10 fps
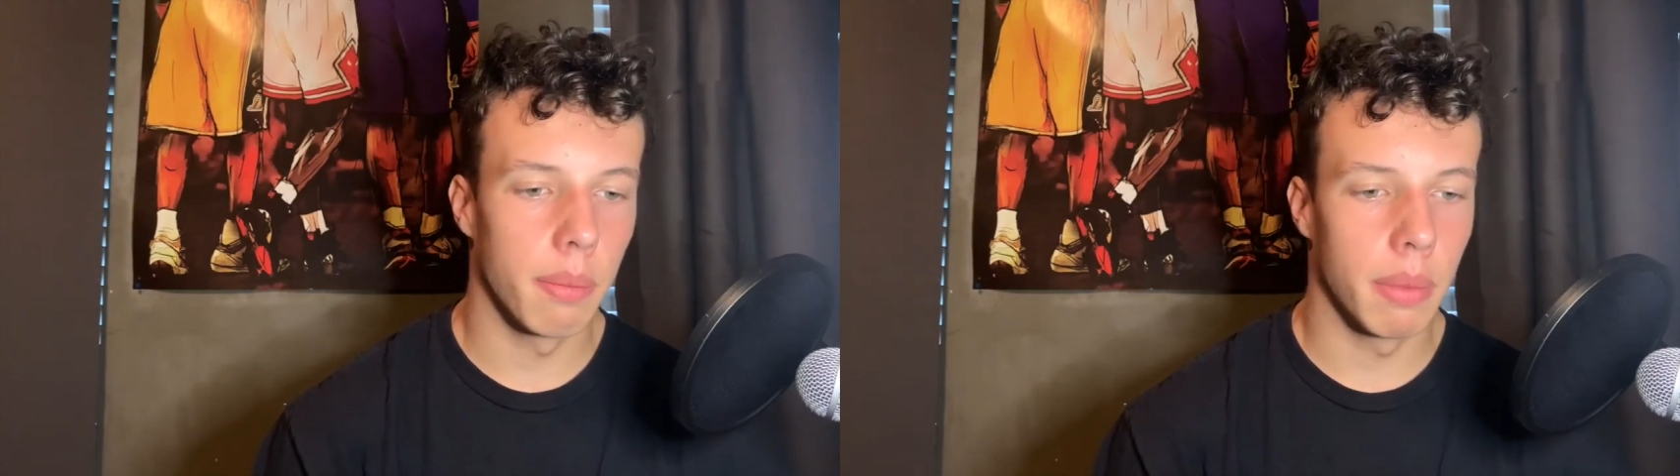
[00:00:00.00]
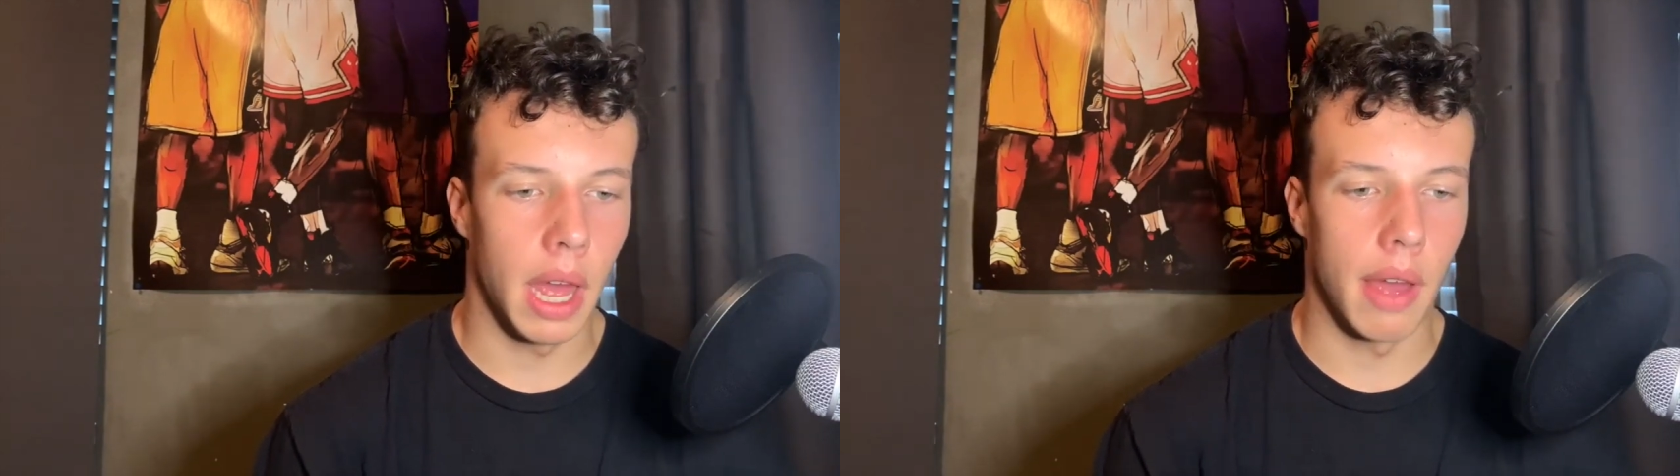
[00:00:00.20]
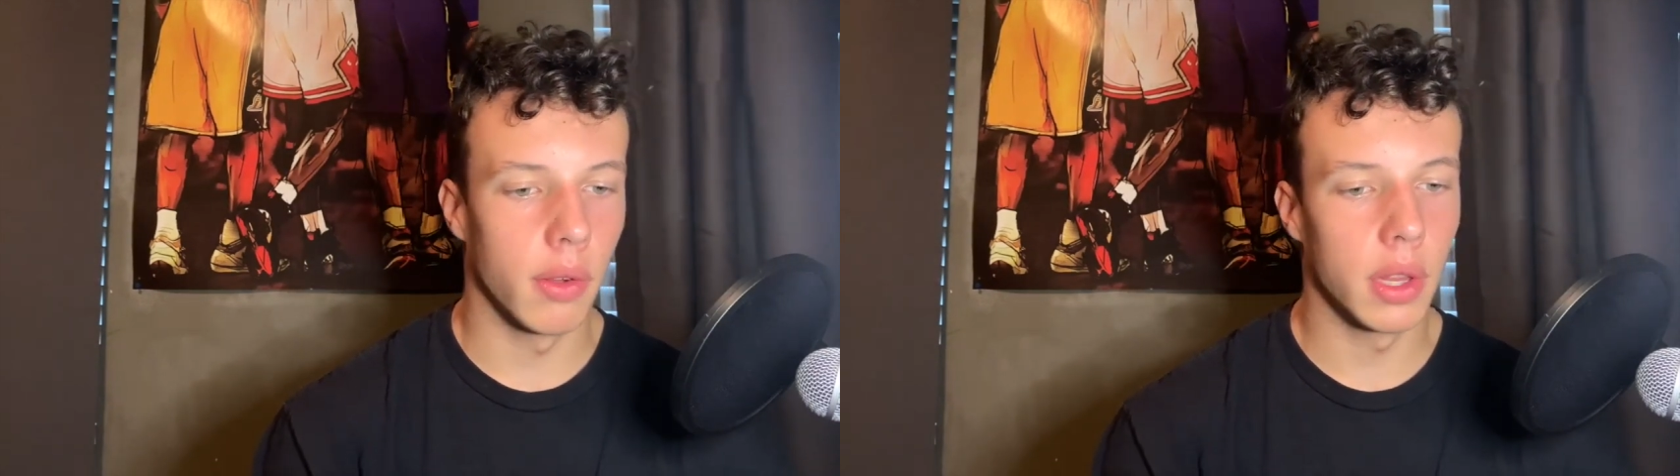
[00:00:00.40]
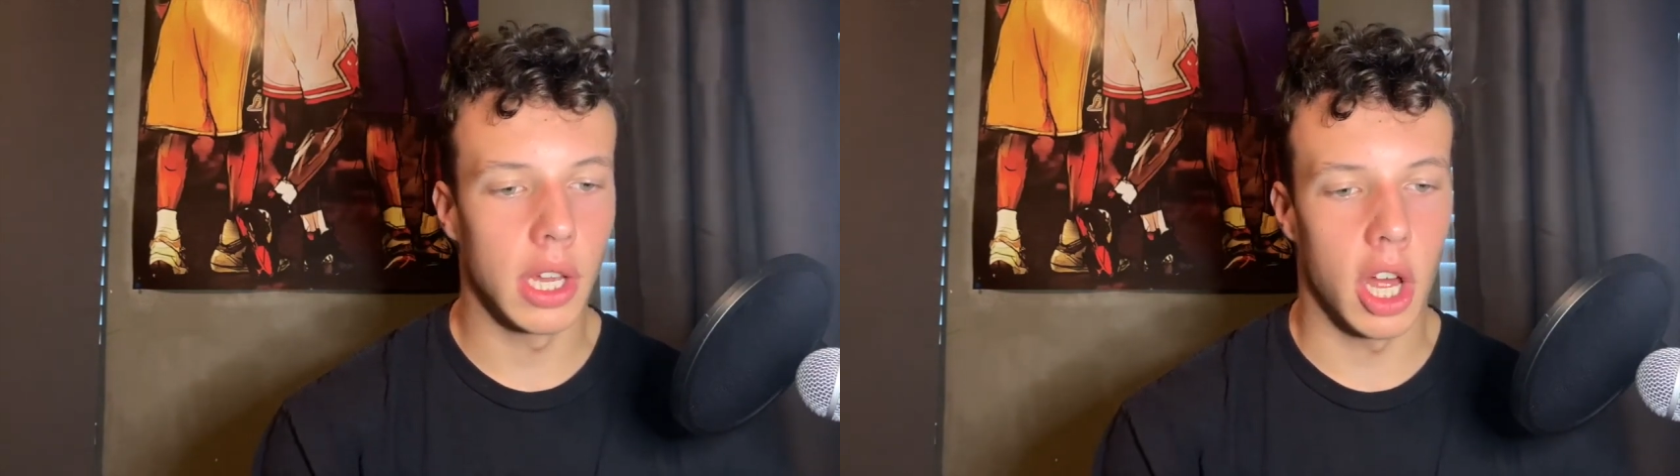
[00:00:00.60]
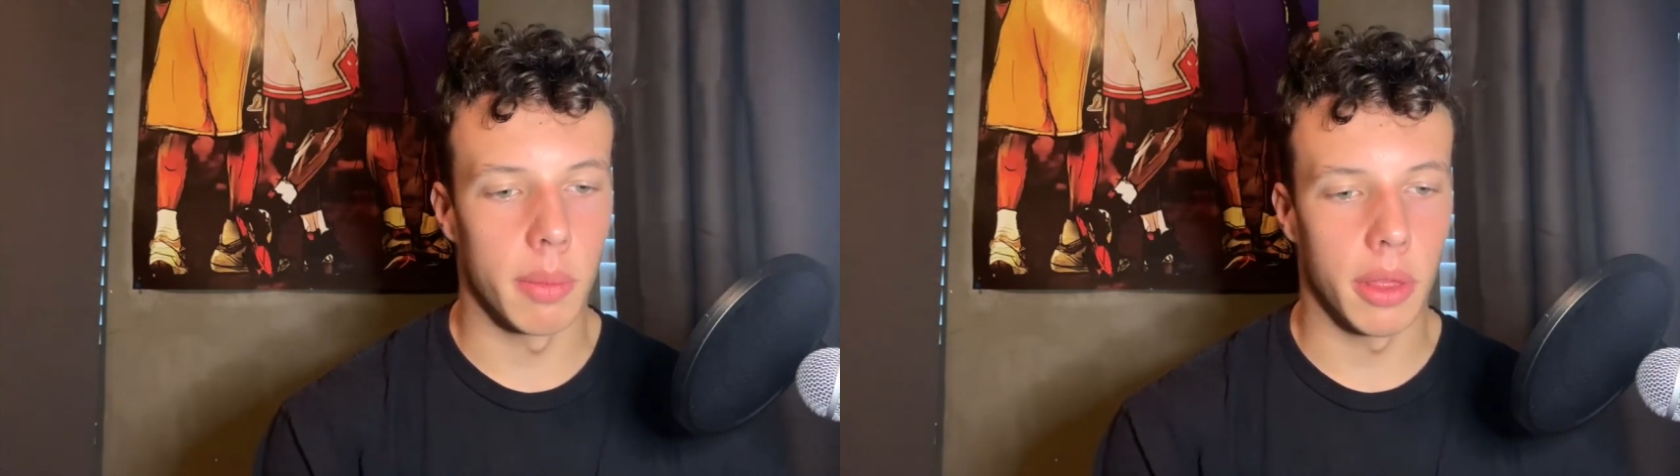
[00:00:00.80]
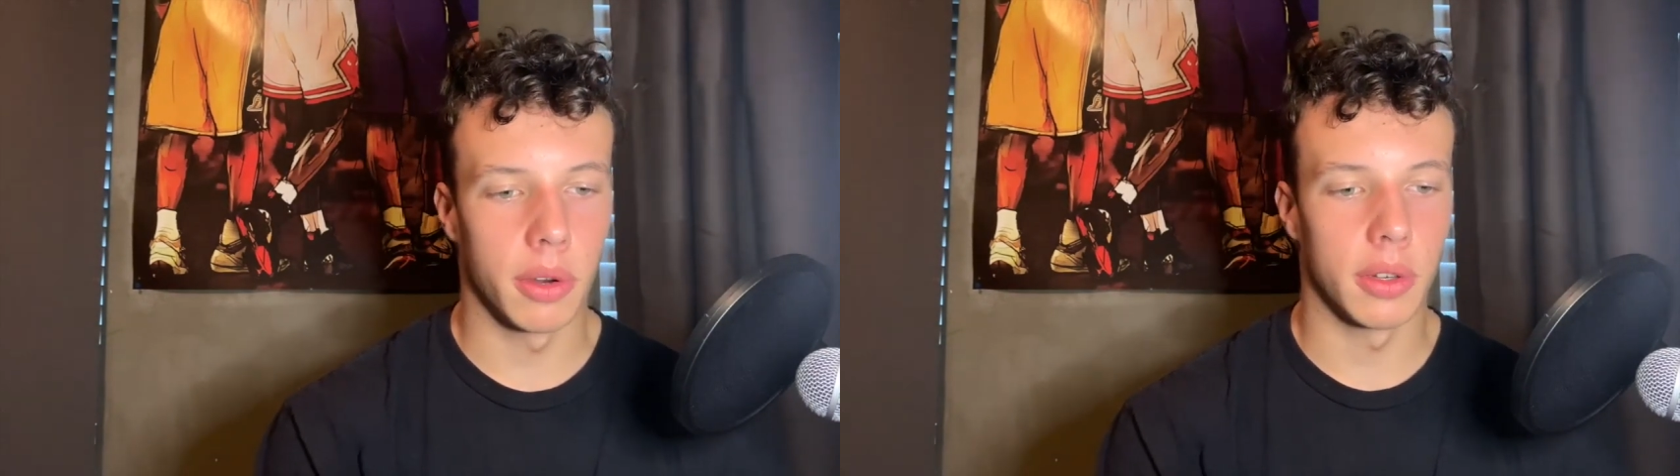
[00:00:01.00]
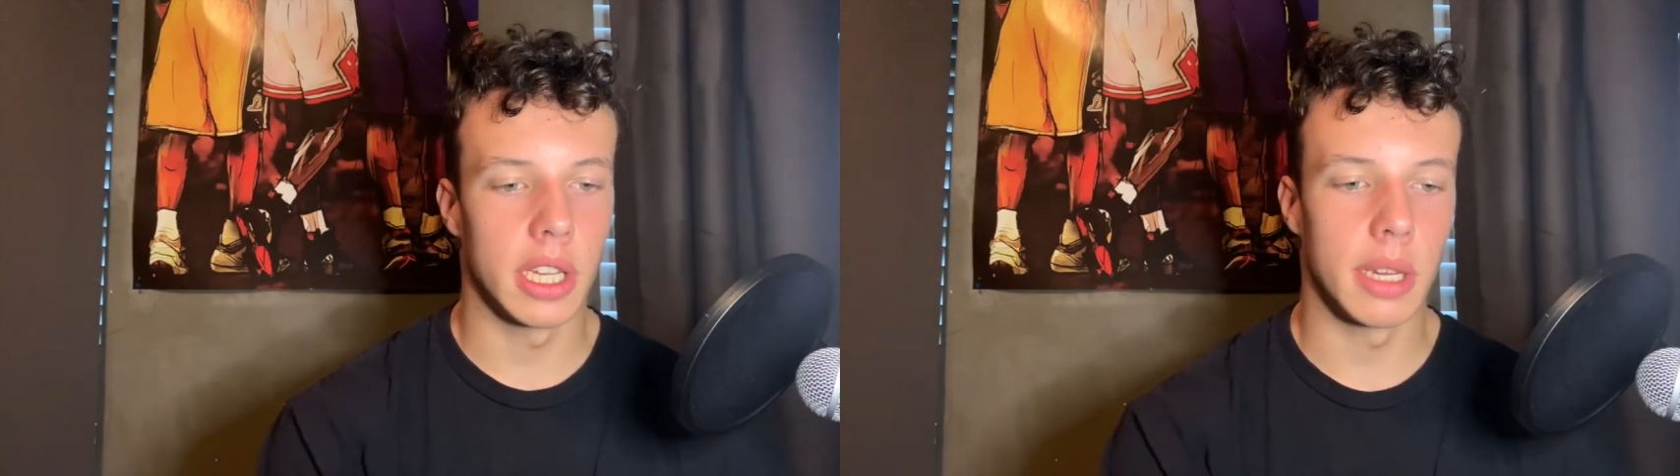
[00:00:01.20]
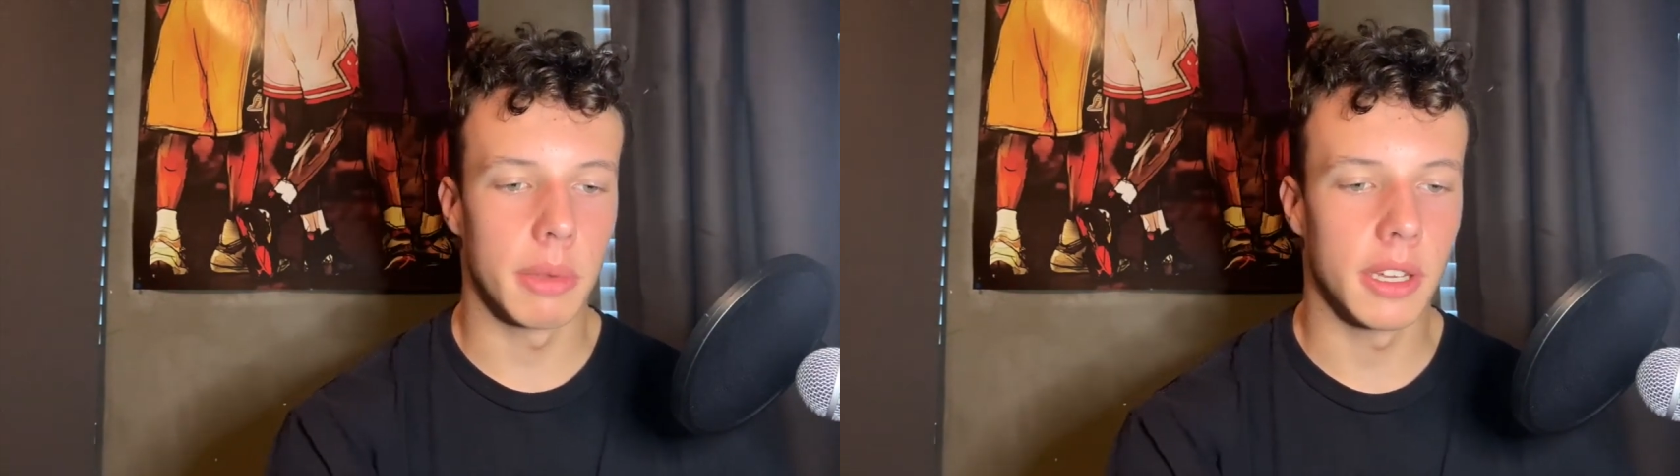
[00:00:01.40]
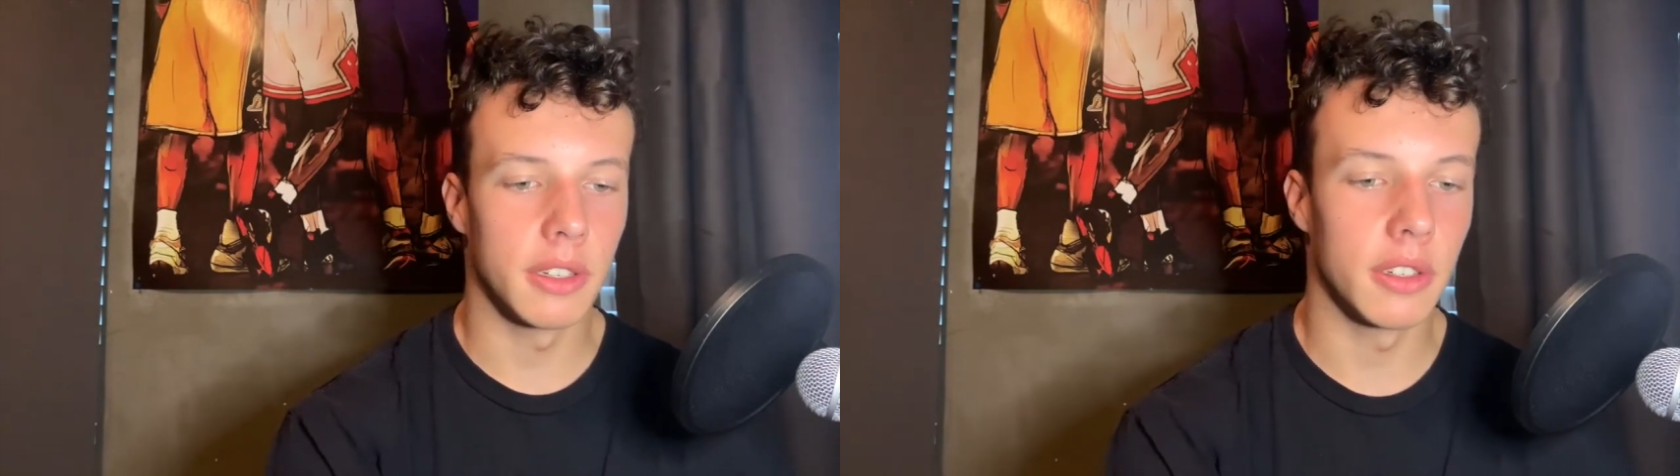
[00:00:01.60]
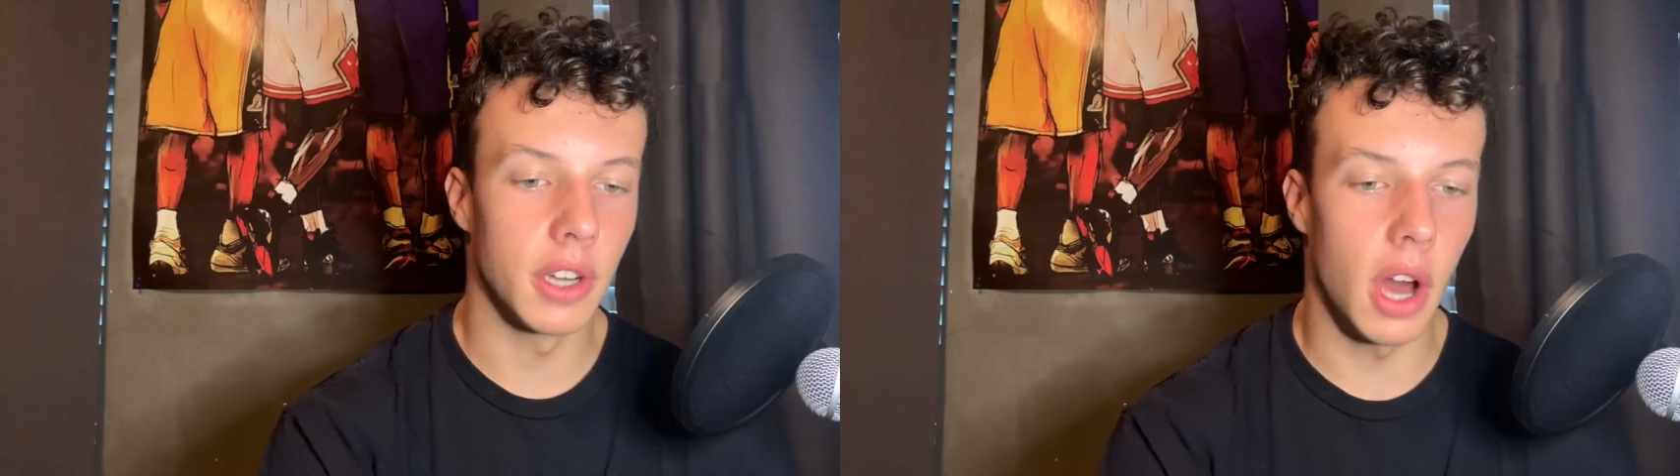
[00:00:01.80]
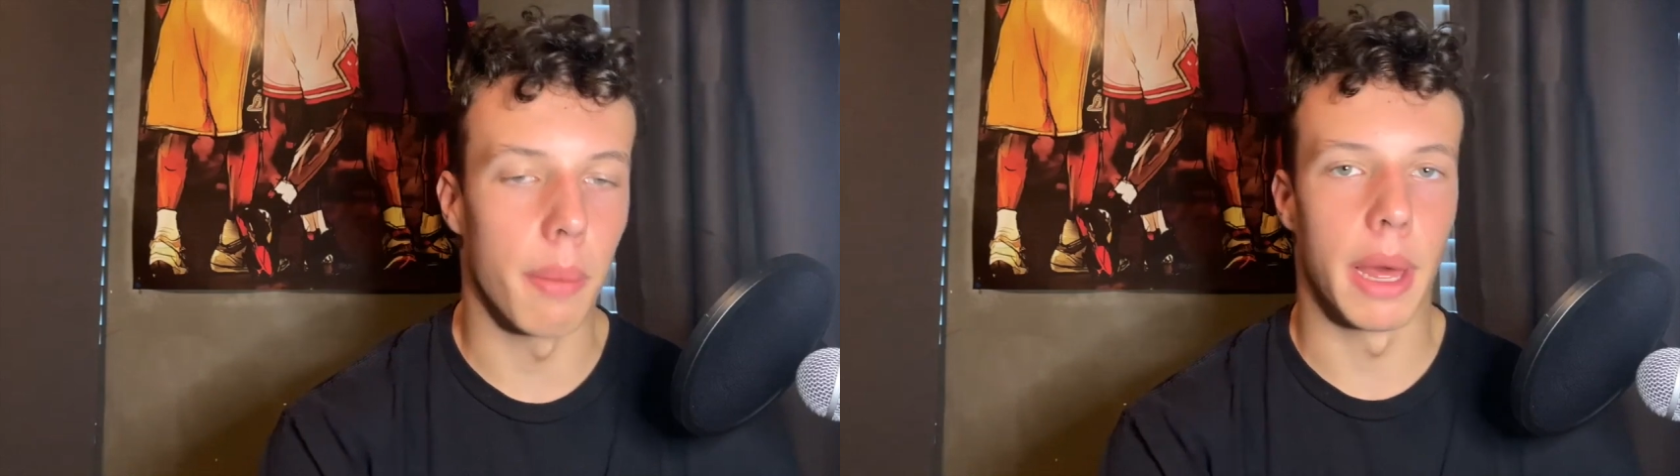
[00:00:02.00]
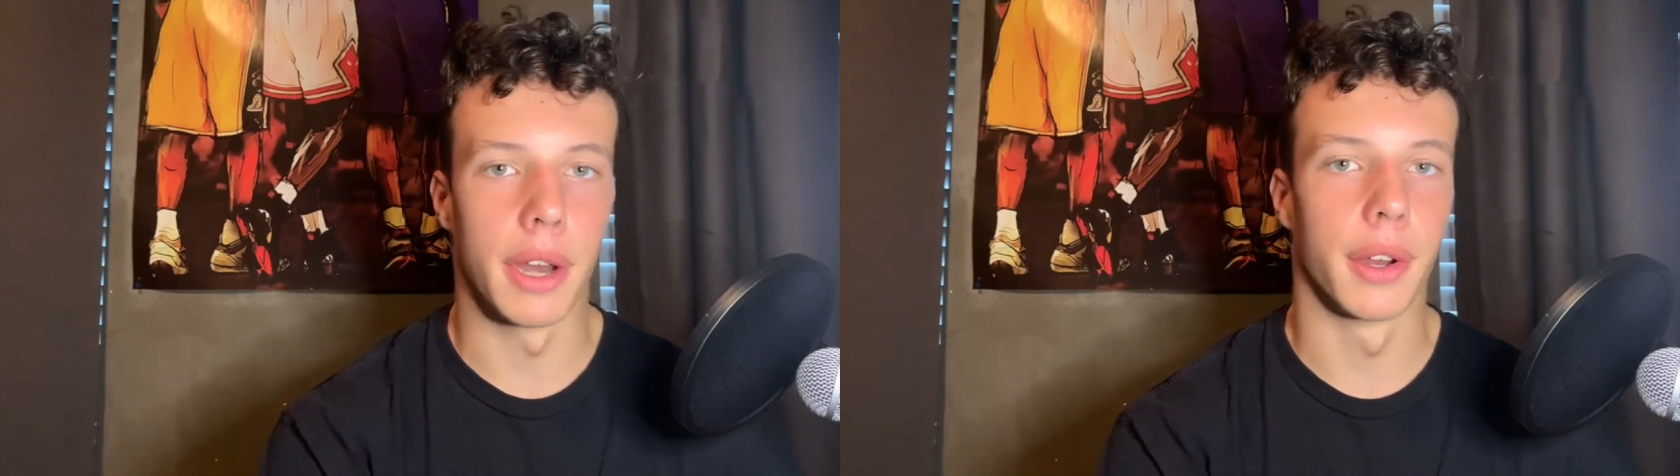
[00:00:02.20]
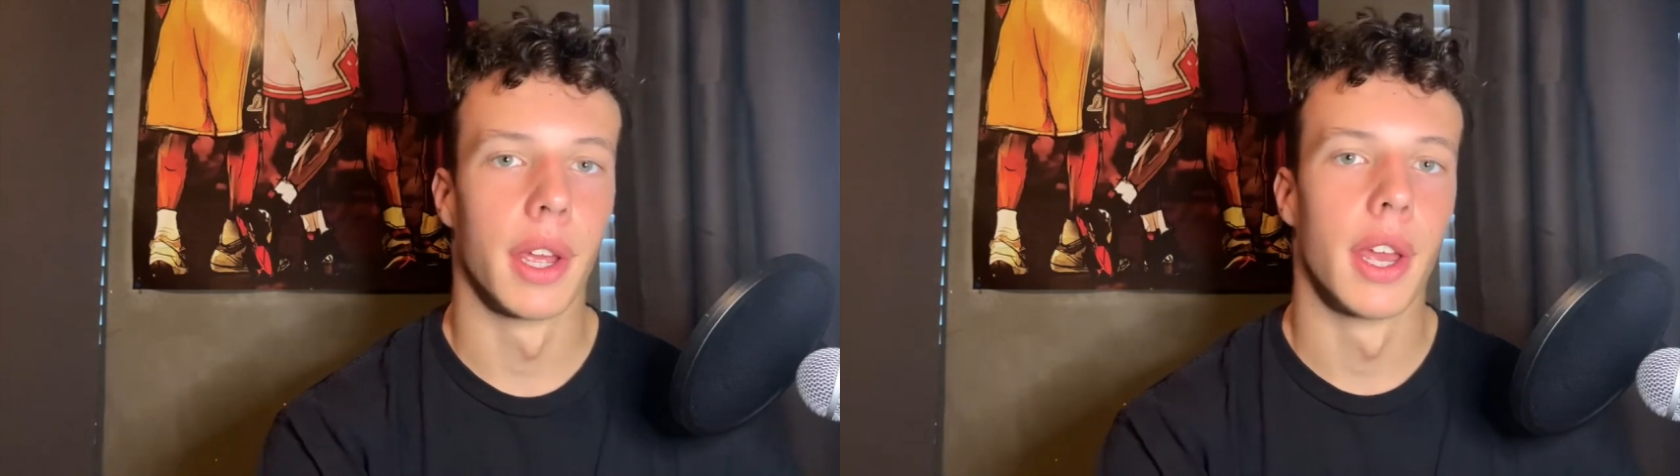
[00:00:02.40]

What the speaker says: but I've only got him at 13 because he's not better